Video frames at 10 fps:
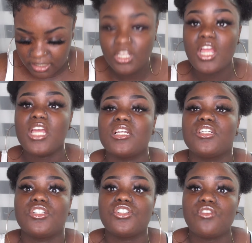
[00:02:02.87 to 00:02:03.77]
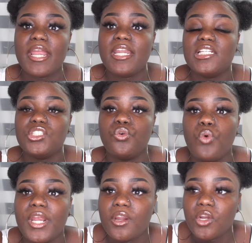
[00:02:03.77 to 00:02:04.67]
is try not to
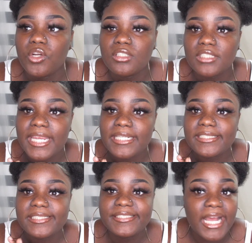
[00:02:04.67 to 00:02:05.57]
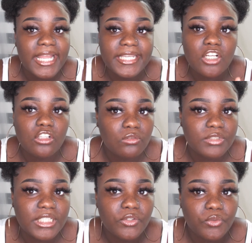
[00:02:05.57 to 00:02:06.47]
wear like tight
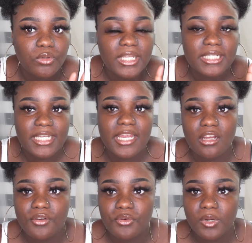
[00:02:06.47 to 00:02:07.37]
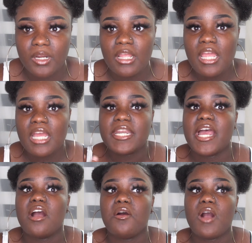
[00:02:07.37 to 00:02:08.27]
clothing or like tight underwear.
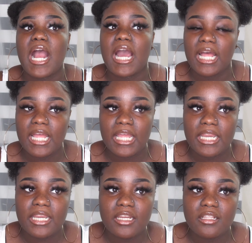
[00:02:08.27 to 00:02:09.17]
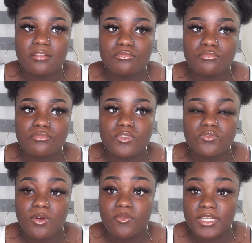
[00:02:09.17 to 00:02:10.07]
Now I
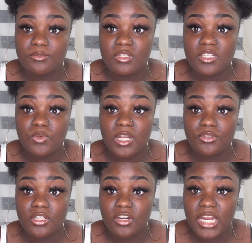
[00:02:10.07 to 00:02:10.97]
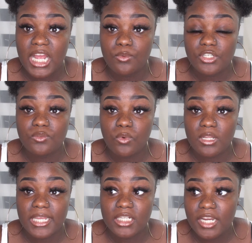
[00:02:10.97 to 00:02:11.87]
fell victim to this when I was younger. I would just wear
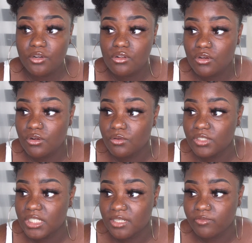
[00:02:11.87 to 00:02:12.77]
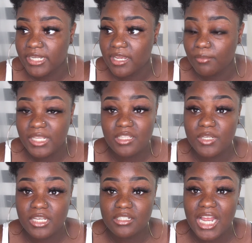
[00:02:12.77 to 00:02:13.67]
like tighter clothes and stuff like that, mainly
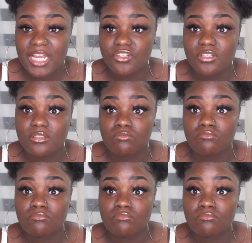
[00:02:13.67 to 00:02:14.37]
because I just